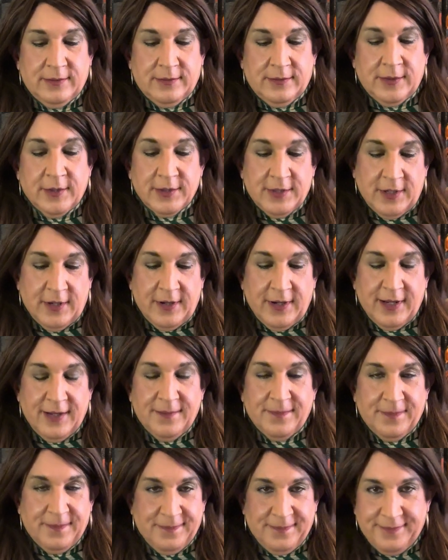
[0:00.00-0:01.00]
or sorry,
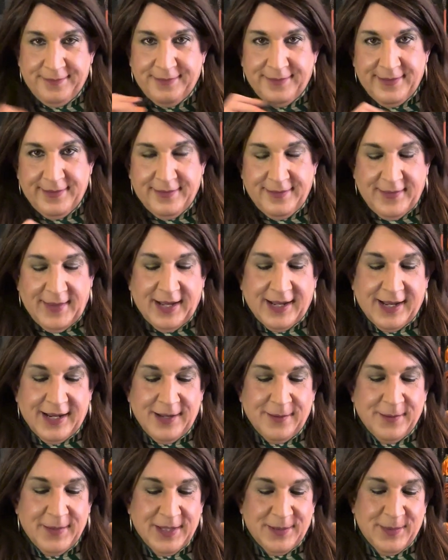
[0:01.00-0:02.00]
I got
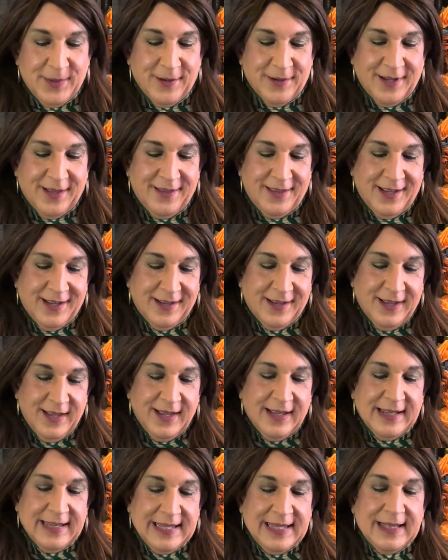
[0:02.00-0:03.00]
it misspelled, I think,
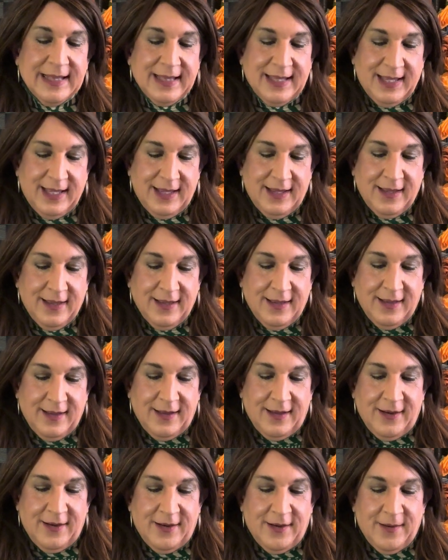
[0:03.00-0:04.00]
nihili,
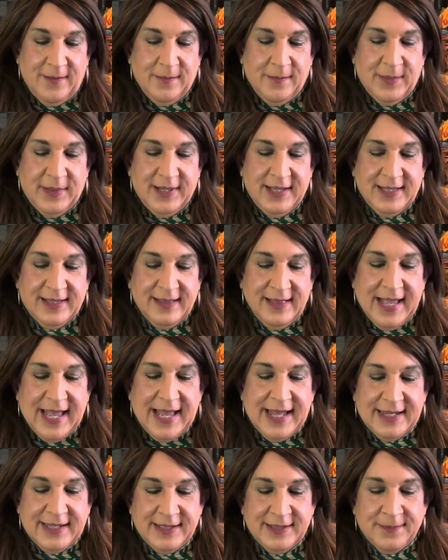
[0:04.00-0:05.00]
but it's
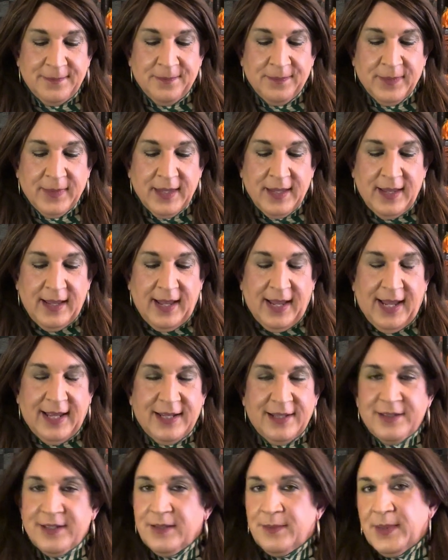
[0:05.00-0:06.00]
Latin, and
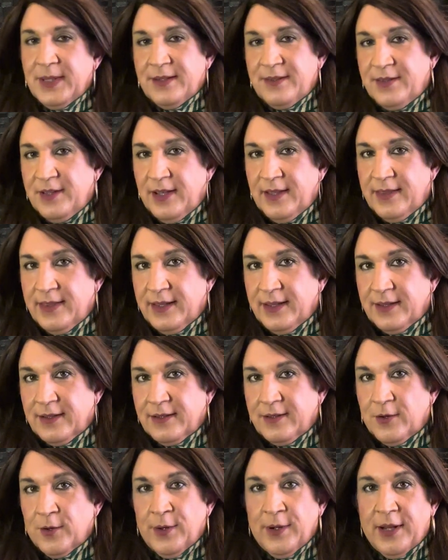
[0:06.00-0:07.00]
it just means nothing,
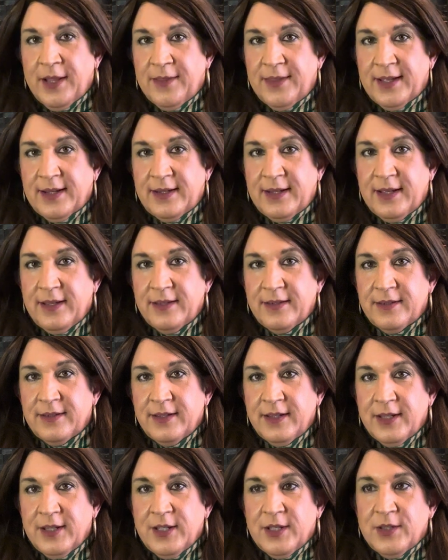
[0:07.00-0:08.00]
or nothingness.
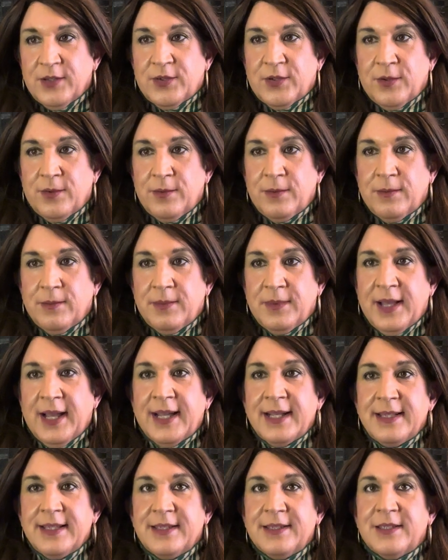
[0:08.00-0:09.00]
So
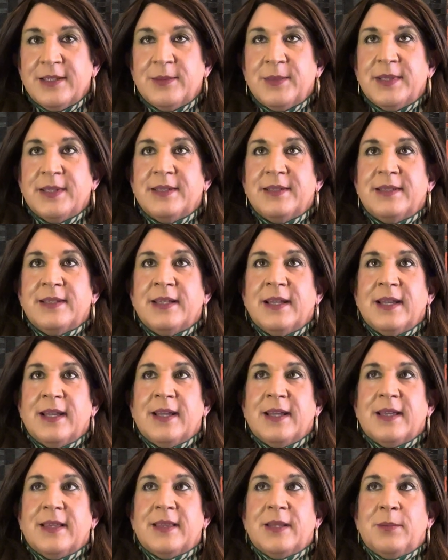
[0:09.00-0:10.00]
nihilism is
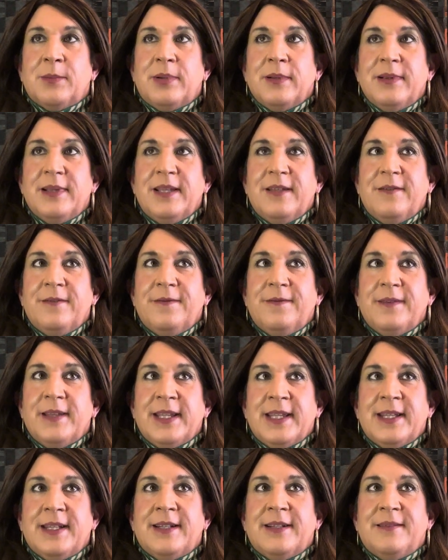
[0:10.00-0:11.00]
the belief
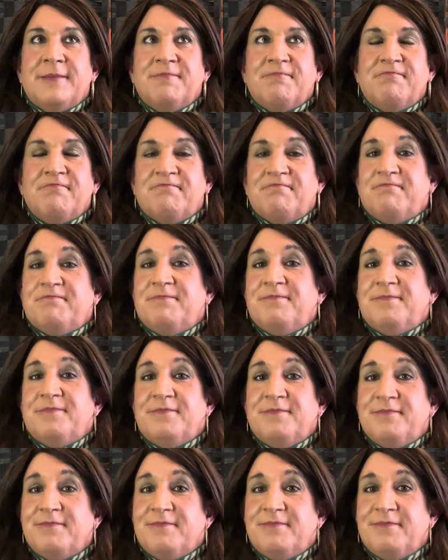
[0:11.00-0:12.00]
in
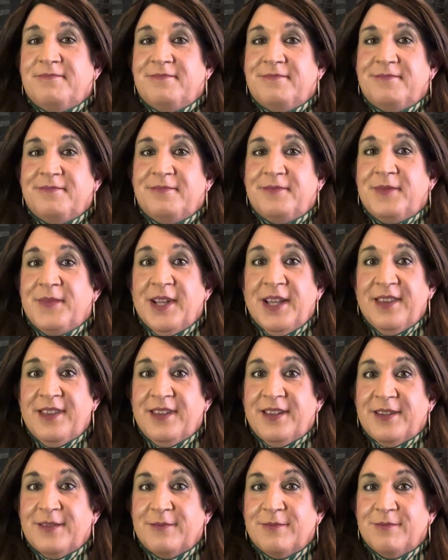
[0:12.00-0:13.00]

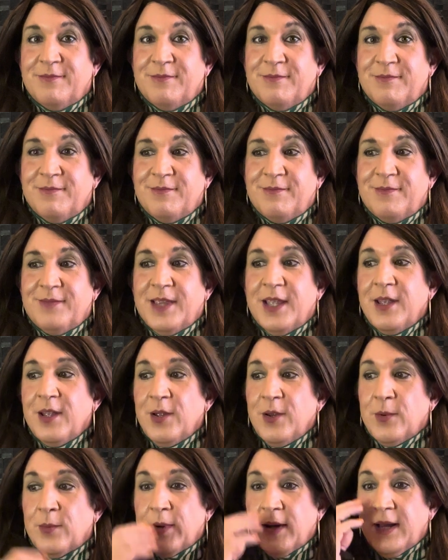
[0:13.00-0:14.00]
nothing,
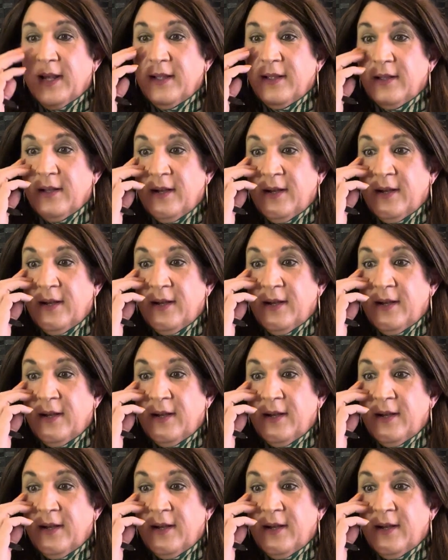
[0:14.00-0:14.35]
right?